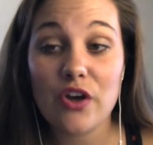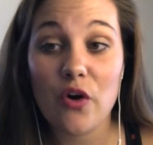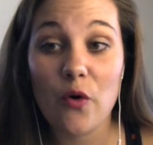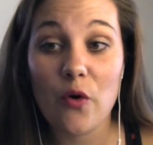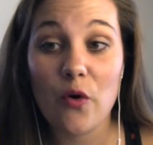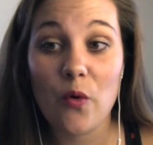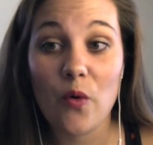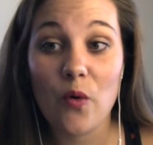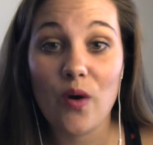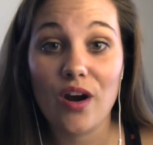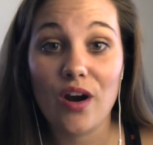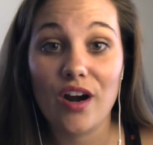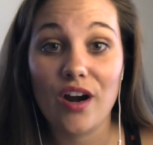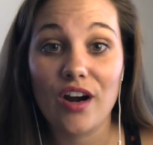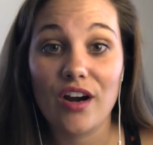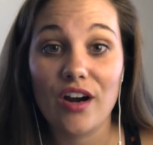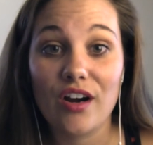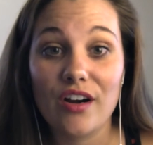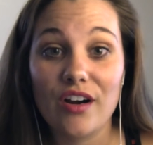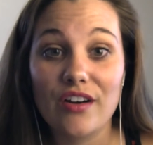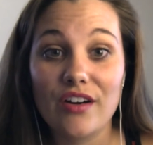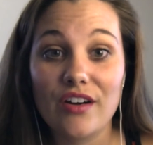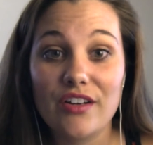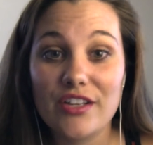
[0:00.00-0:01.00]

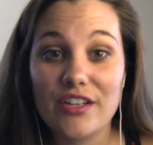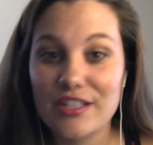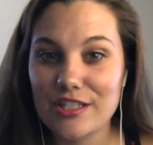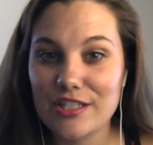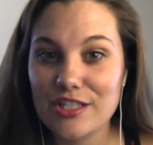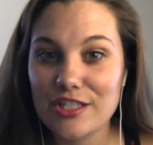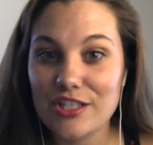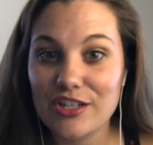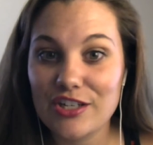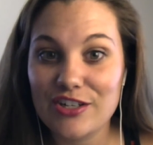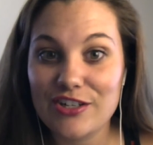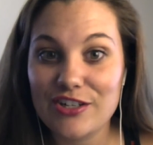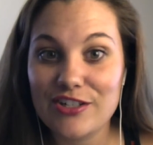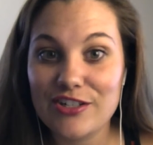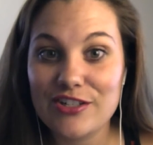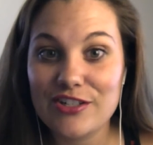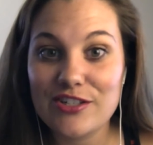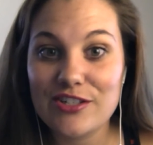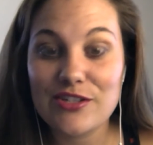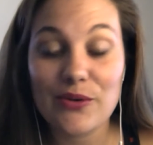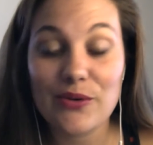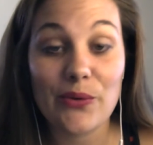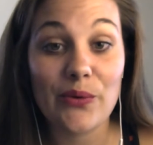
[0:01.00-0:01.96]
or concerns,